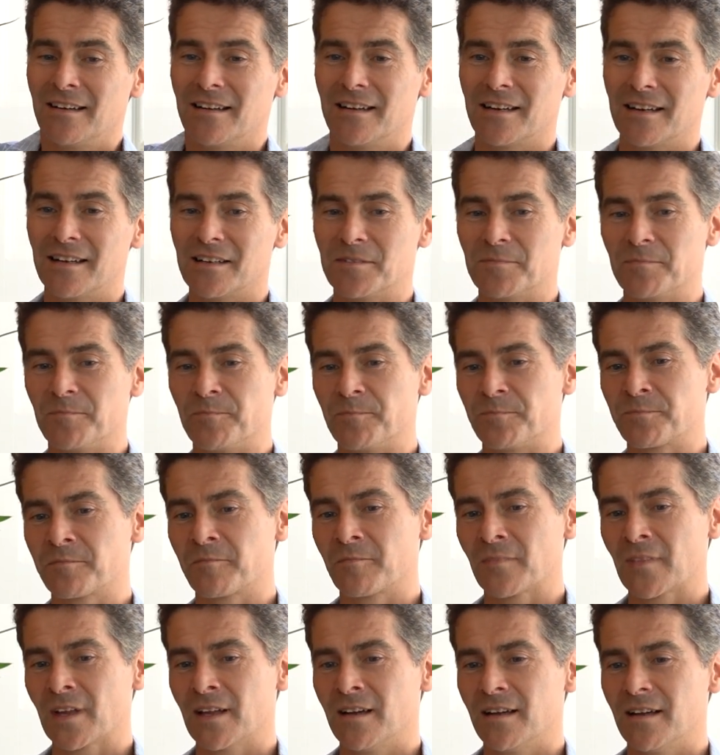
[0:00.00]
Um,
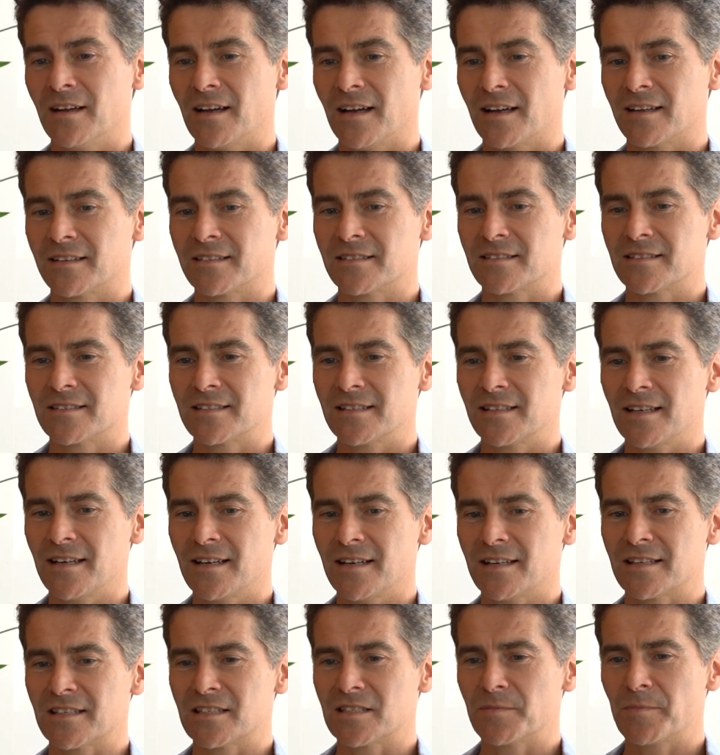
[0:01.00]
and yeah,
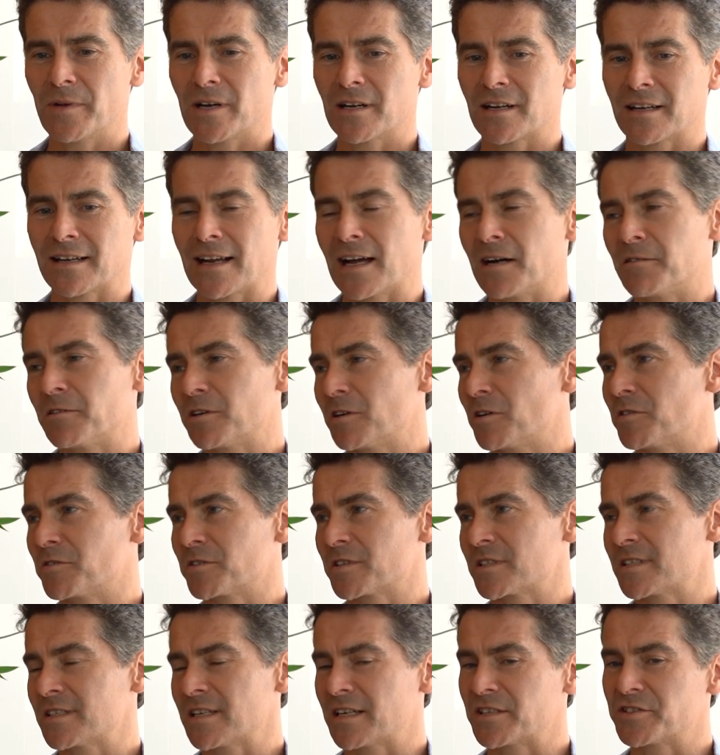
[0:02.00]
it's about an
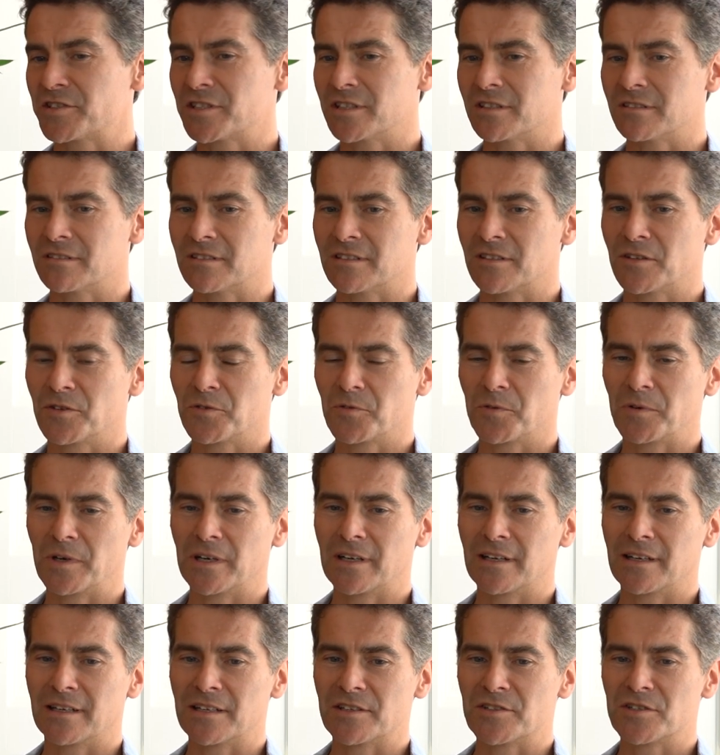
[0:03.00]
hour-long session
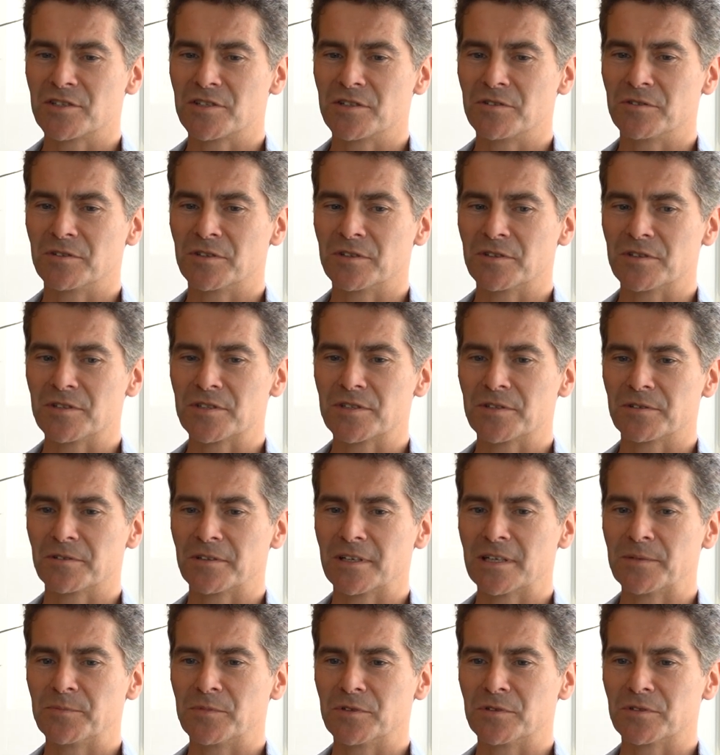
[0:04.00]
where students are
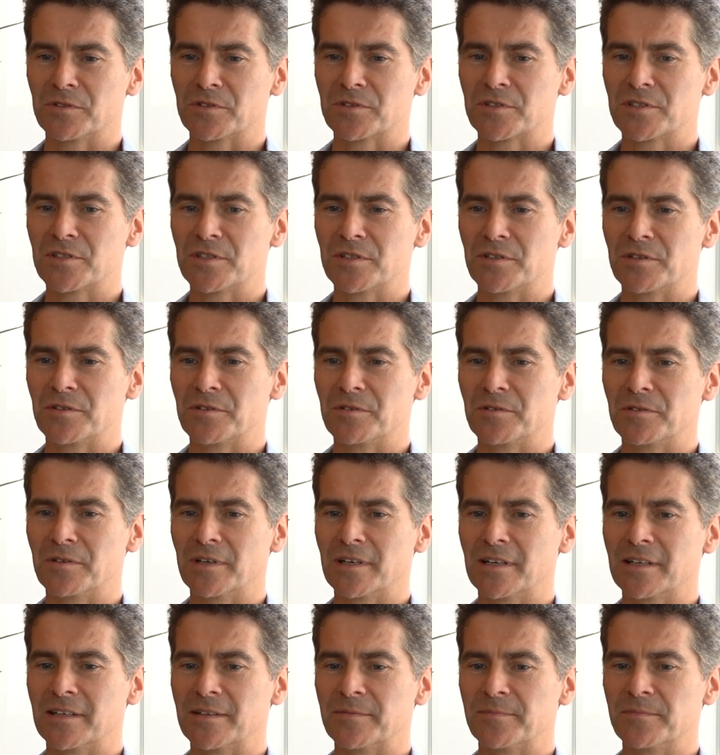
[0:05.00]
able to
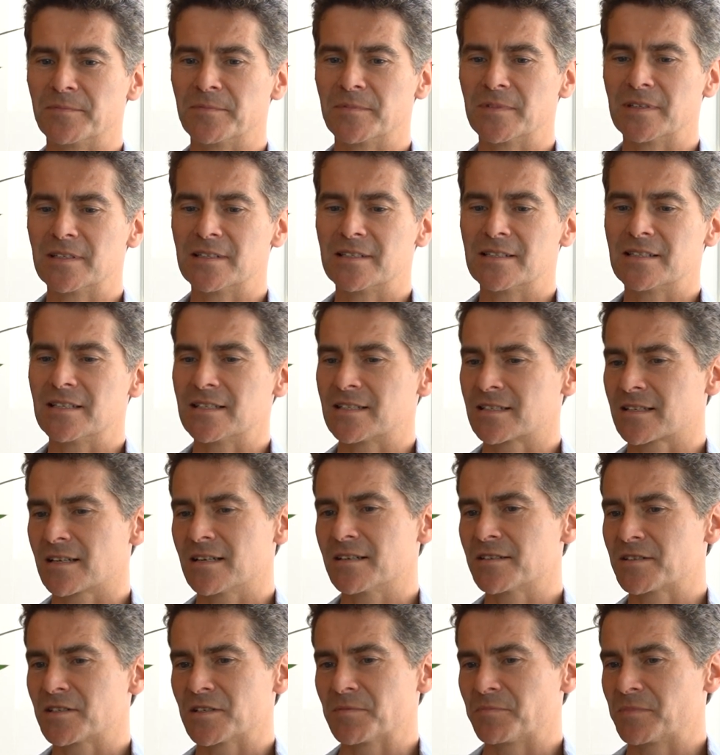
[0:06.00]

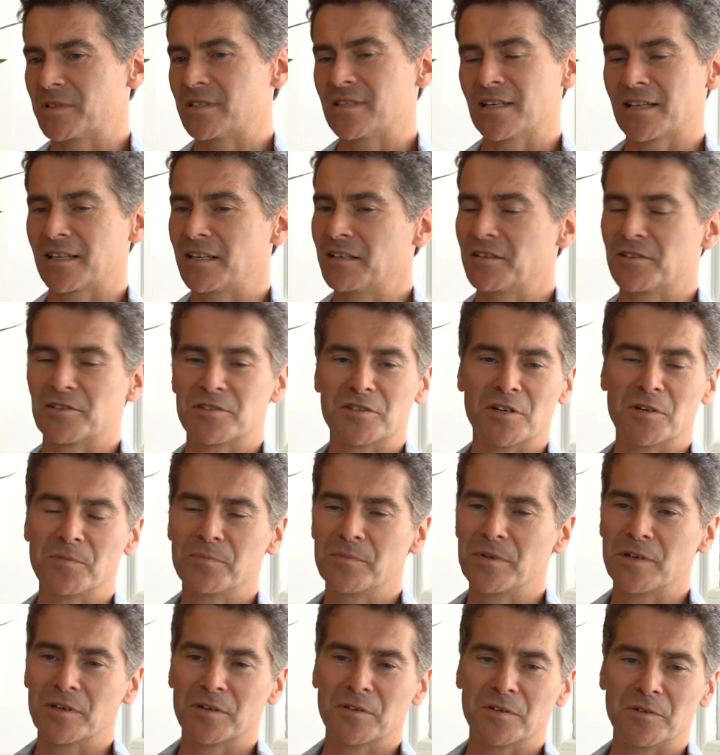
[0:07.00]
discuss a particular
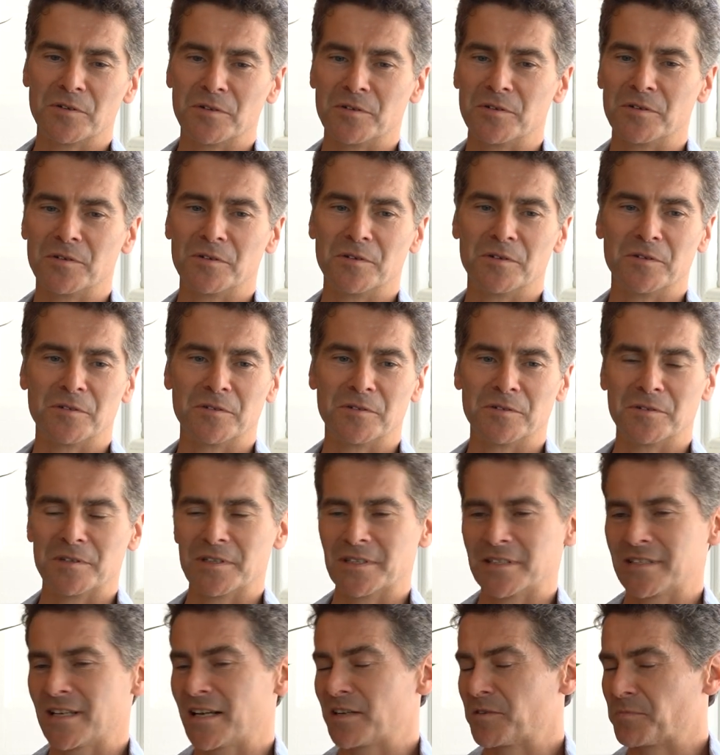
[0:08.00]
topic or a
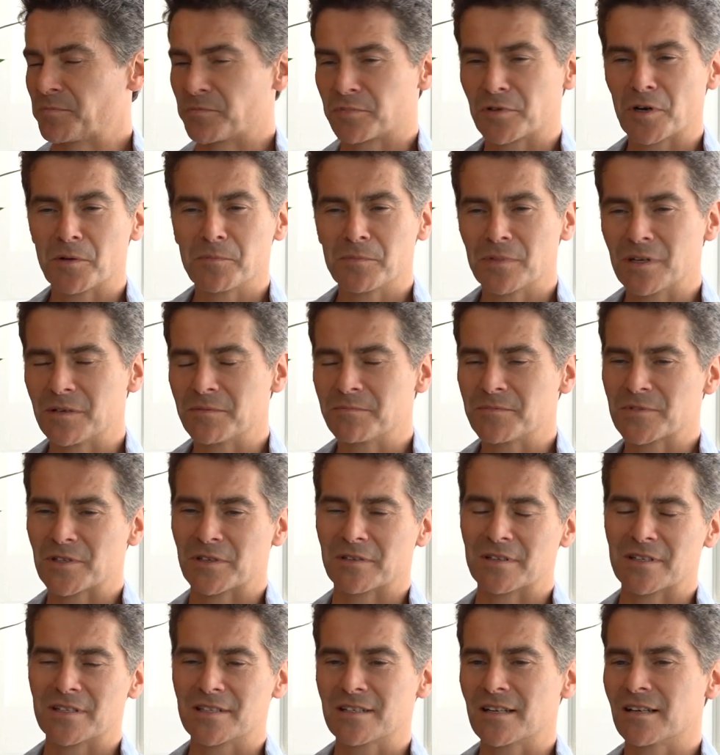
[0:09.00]
set of problems
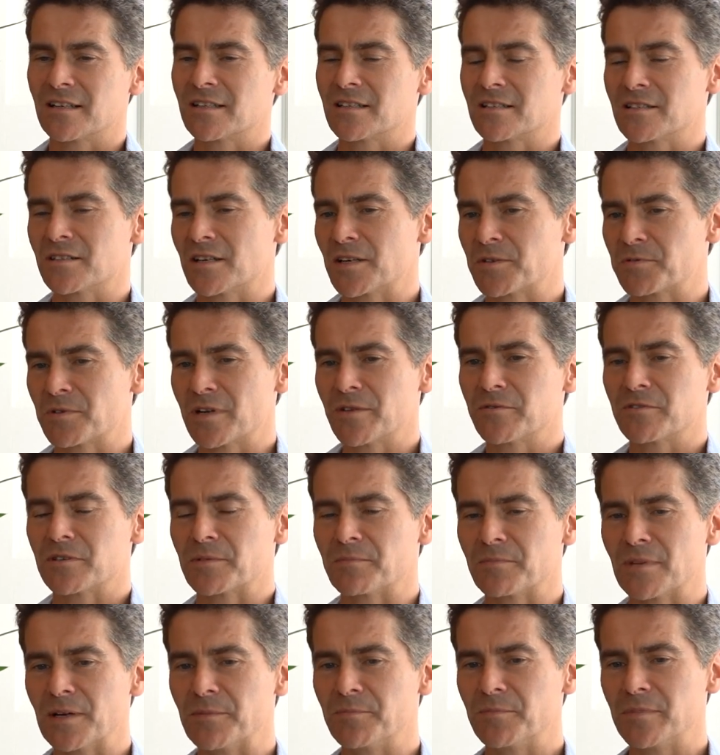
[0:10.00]
on the science side, whatever
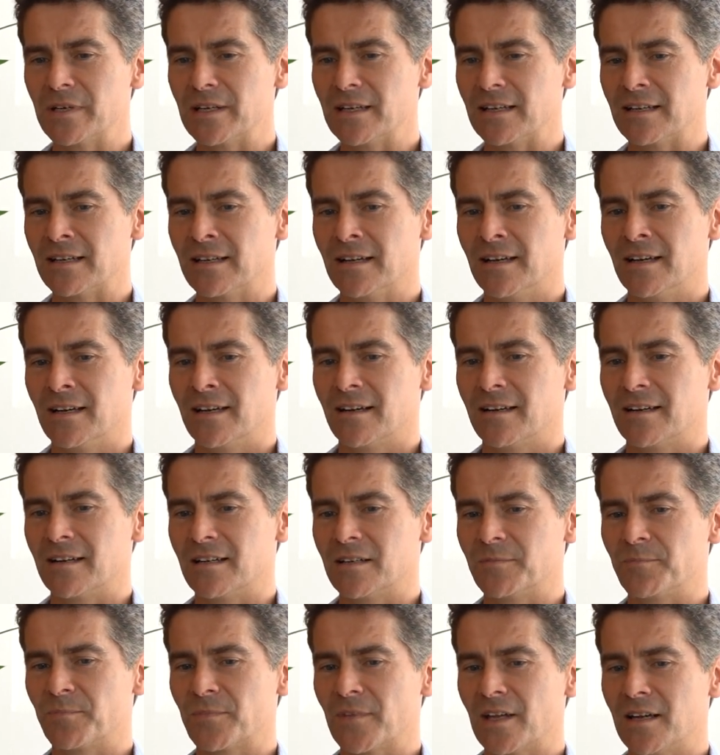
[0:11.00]
it may be,
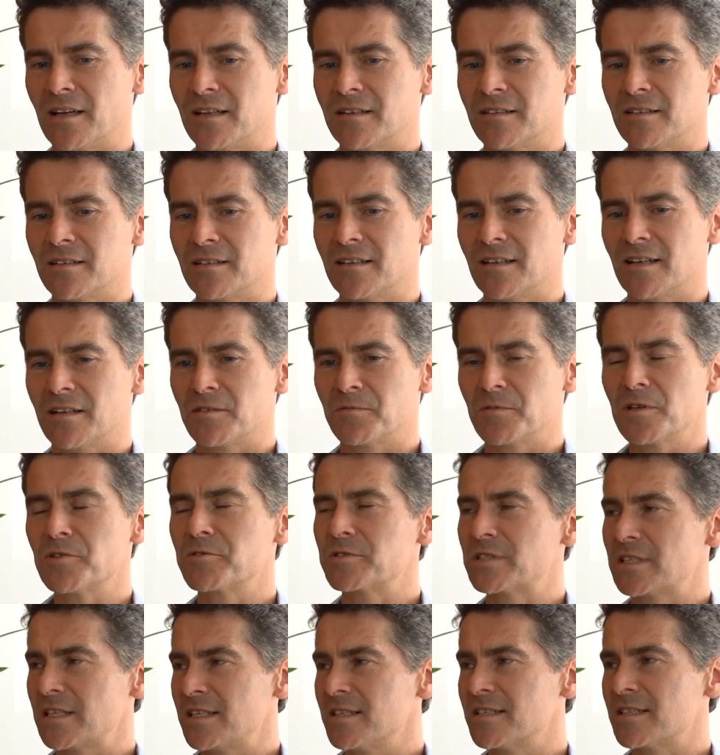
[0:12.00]
in real
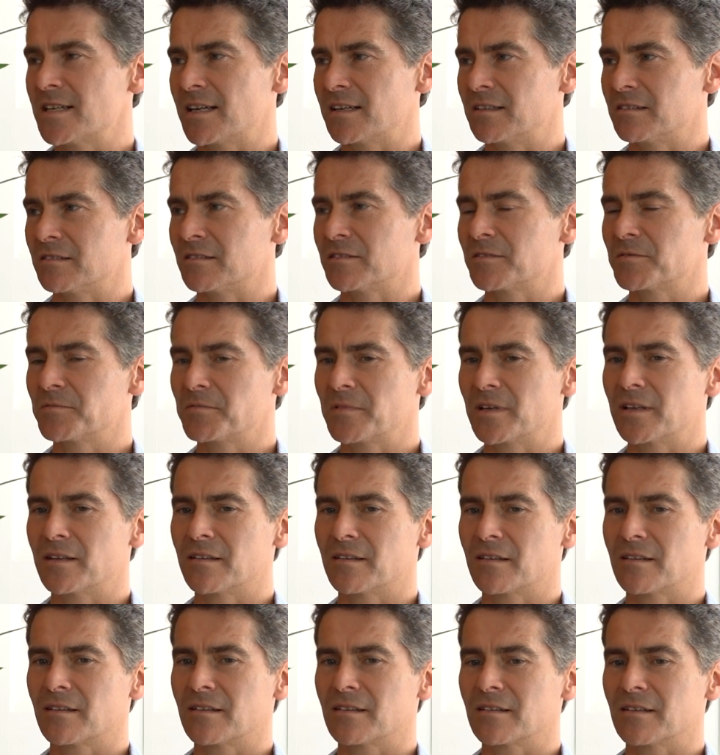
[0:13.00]
detail
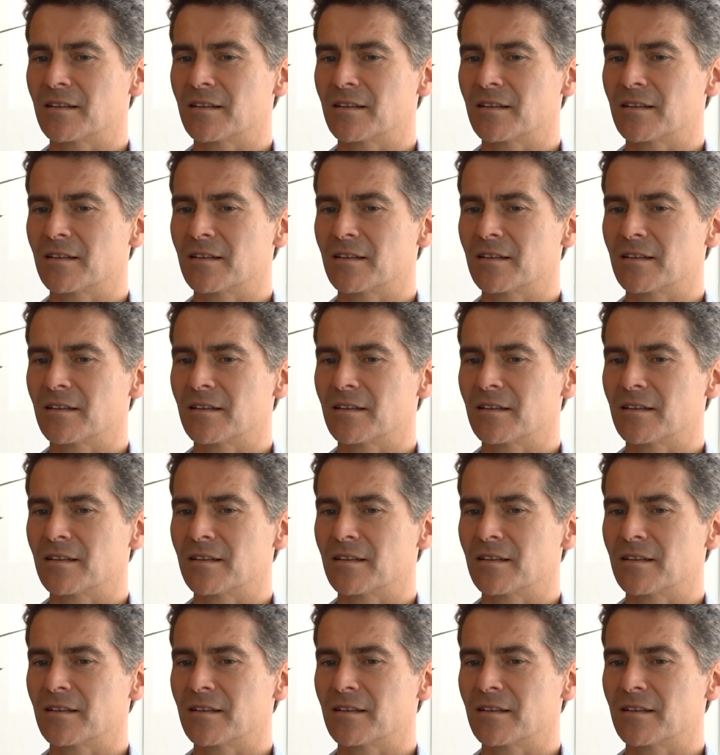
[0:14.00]
with